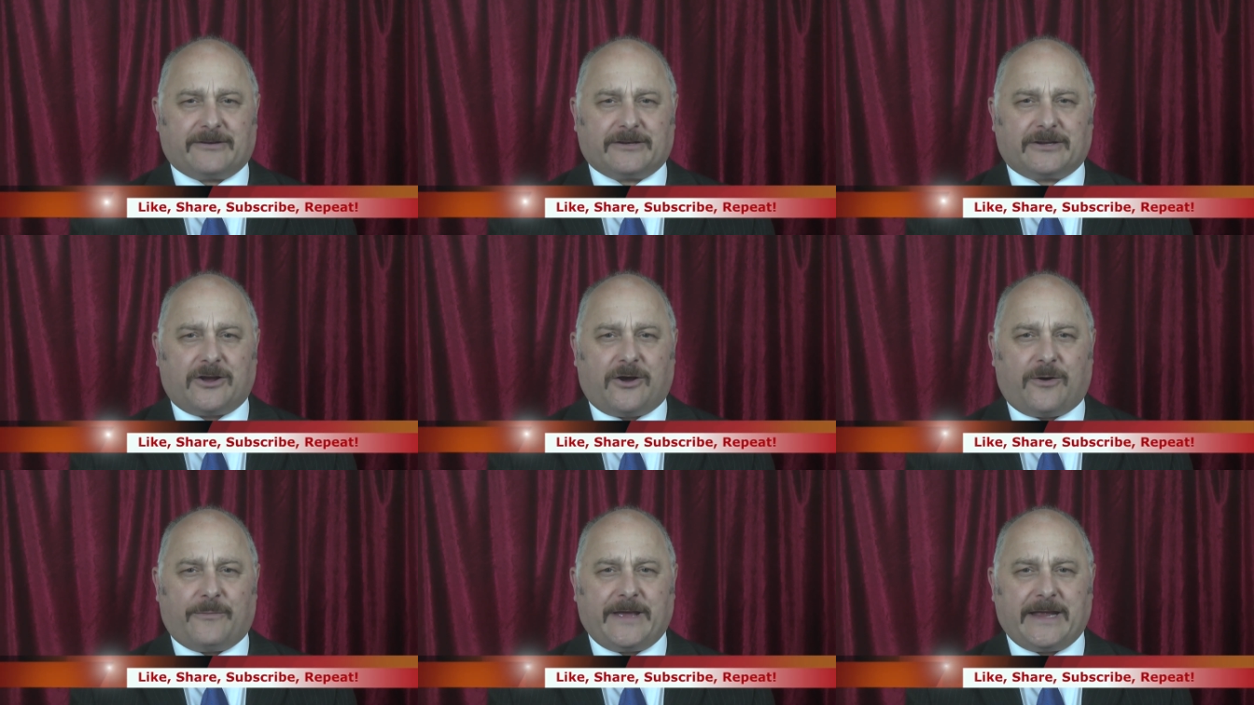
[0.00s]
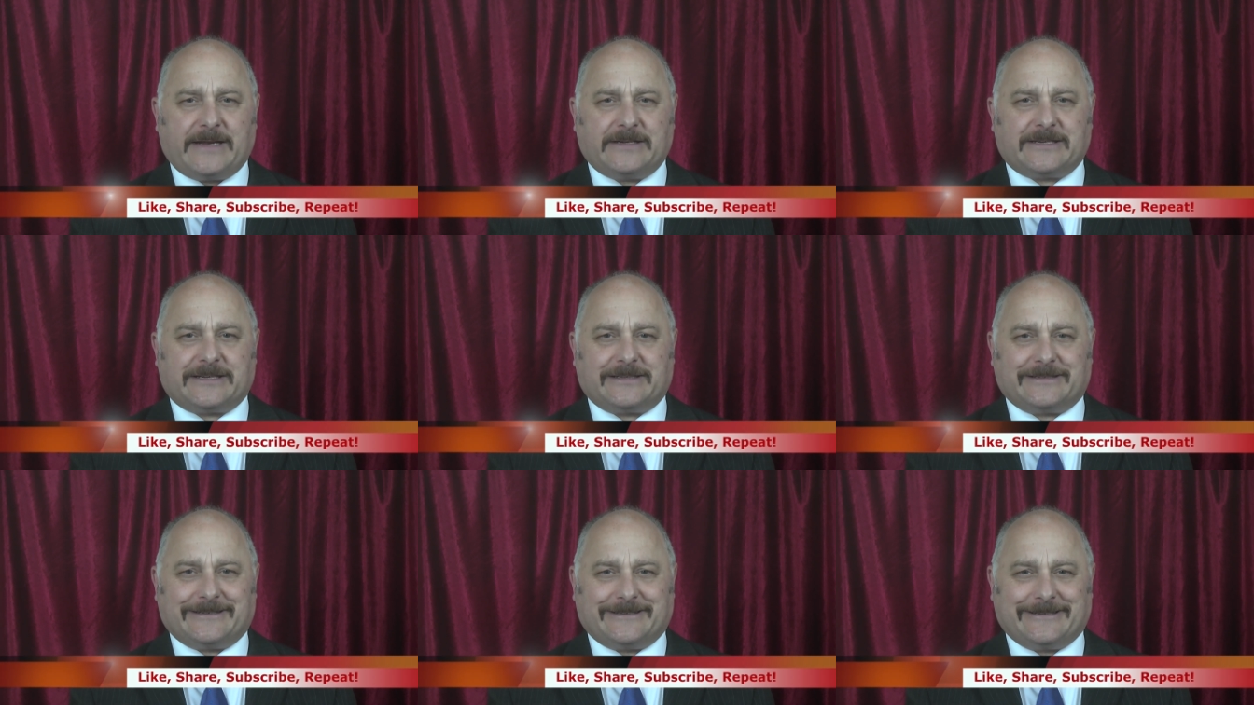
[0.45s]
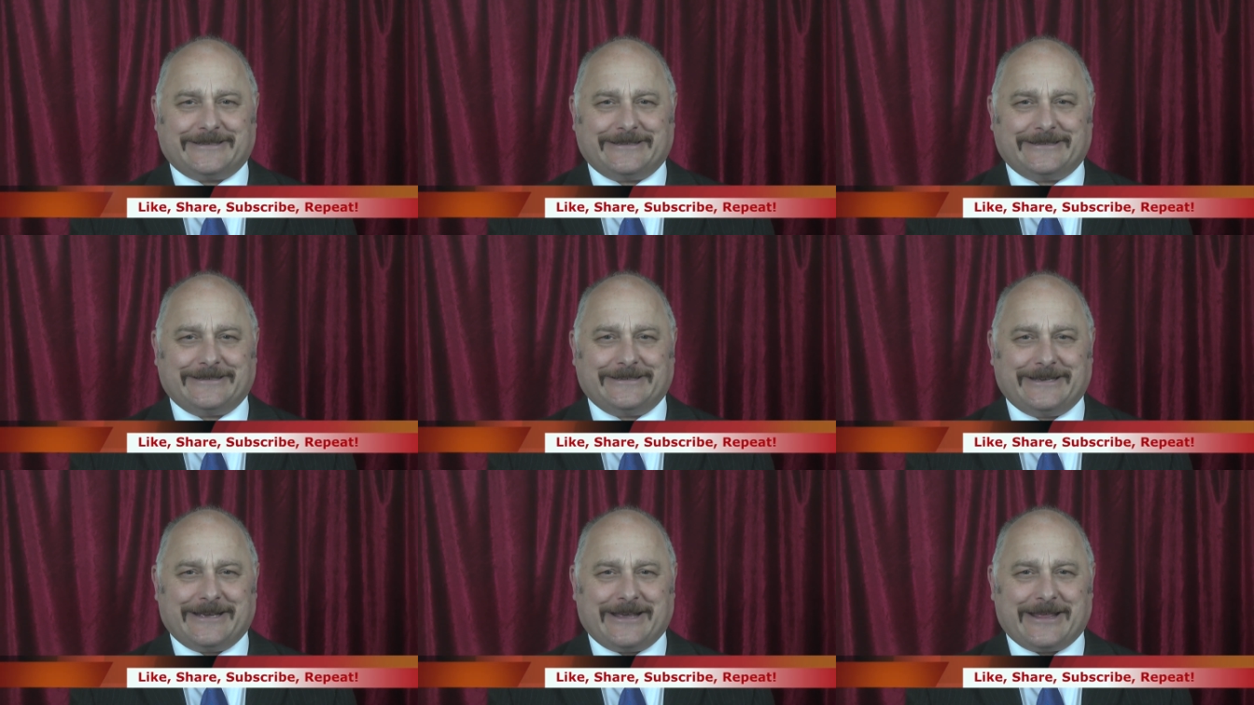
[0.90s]
and comment and
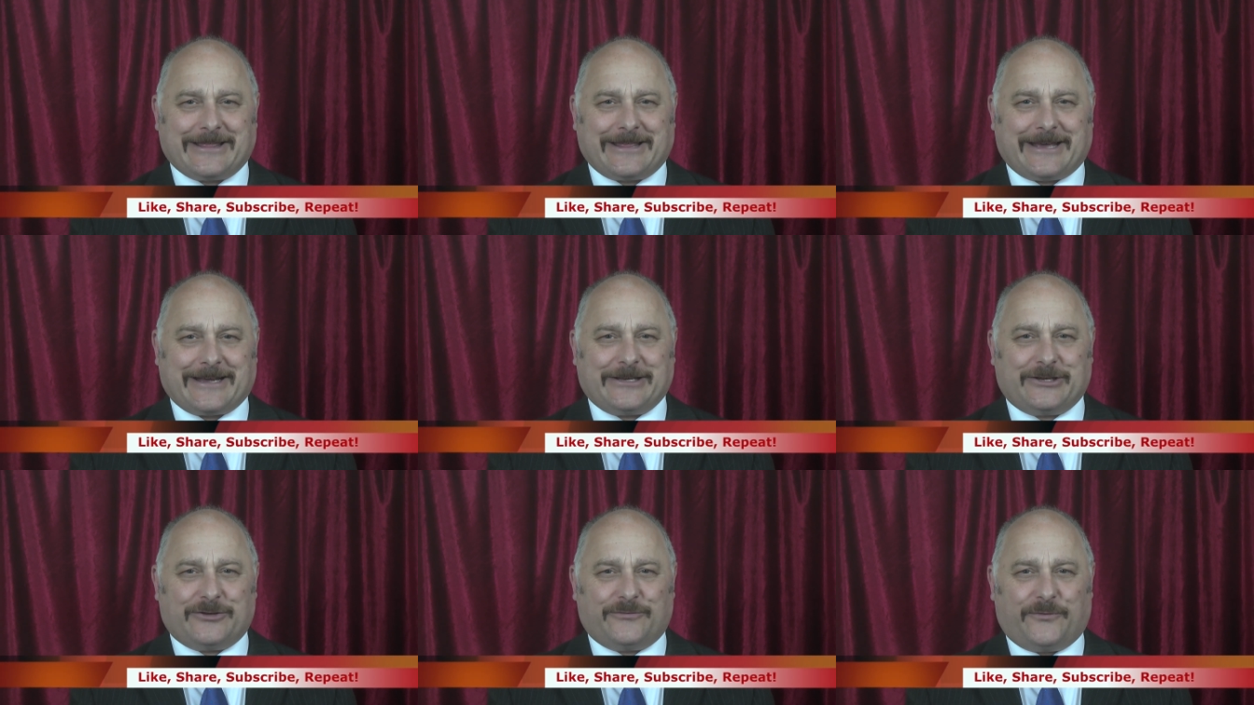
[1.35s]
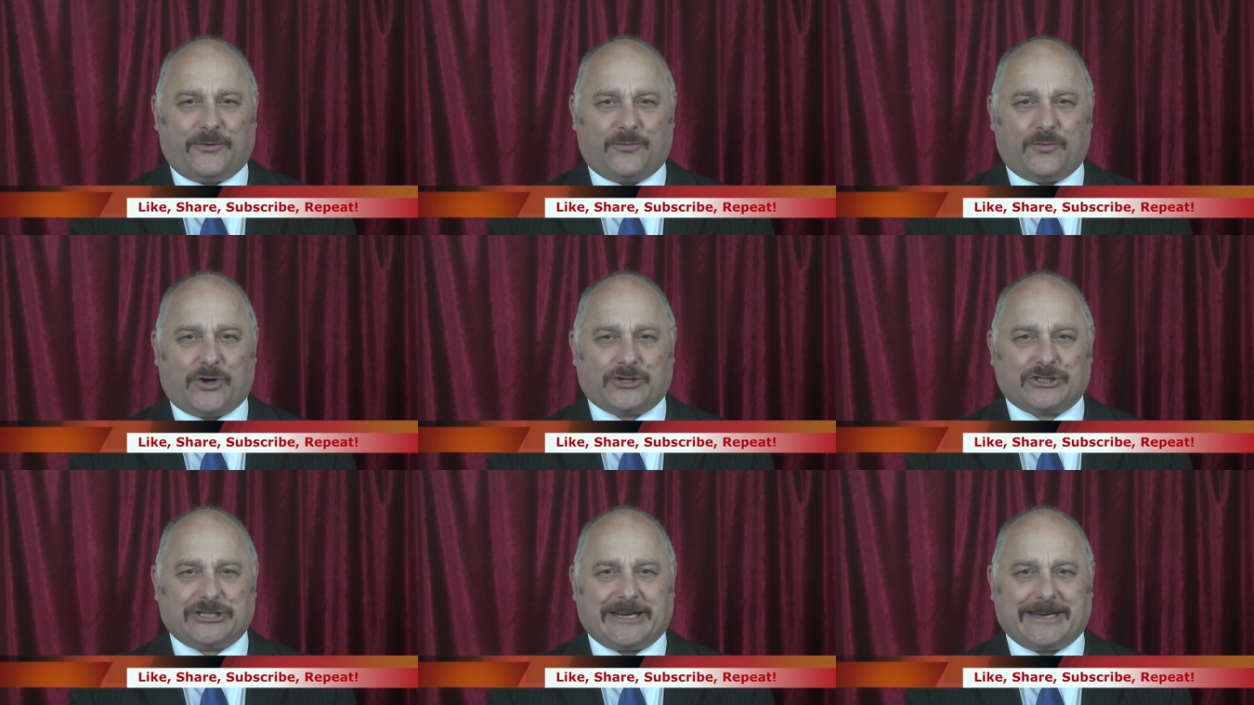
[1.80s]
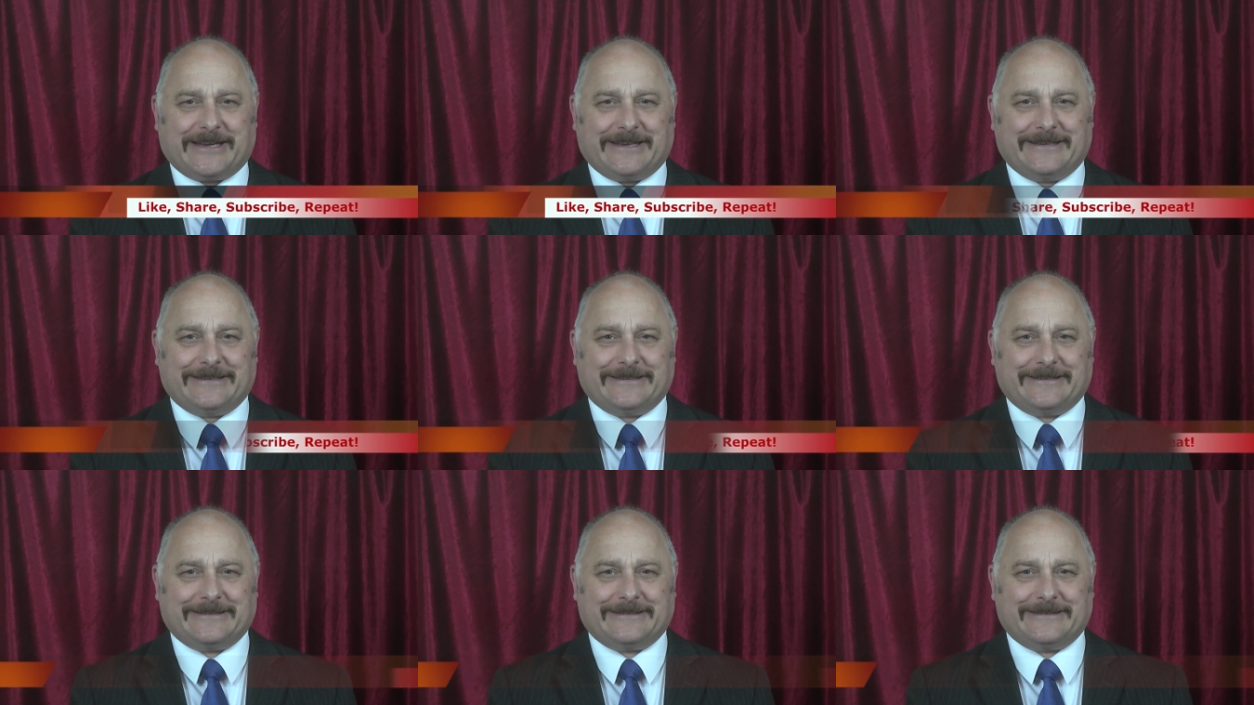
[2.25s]
thank you for watching